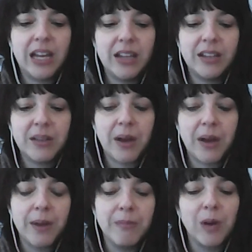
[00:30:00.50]
that I
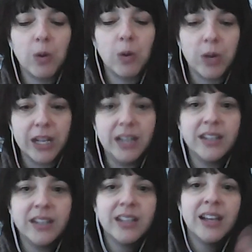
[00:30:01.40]

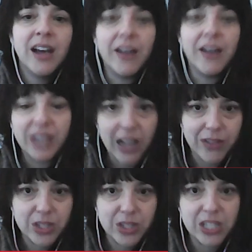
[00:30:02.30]
recorded of the
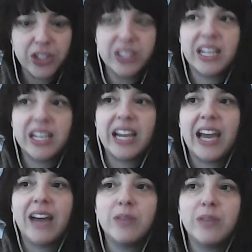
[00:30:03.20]
conversations that
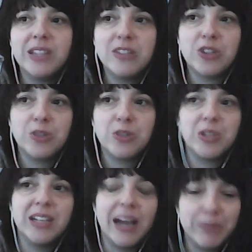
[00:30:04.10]
I had with these
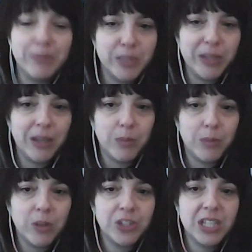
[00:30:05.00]
children, I'm speaking
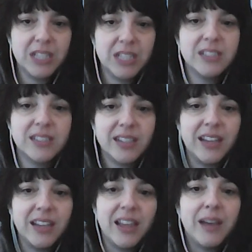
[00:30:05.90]
Portuguese
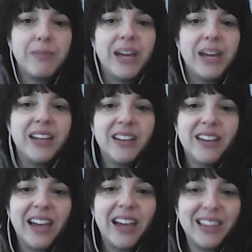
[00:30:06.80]
in them. And
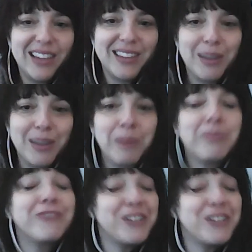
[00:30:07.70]
I think the
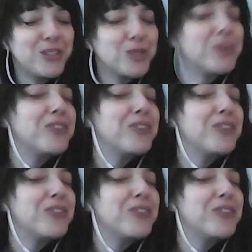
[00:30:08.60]
professors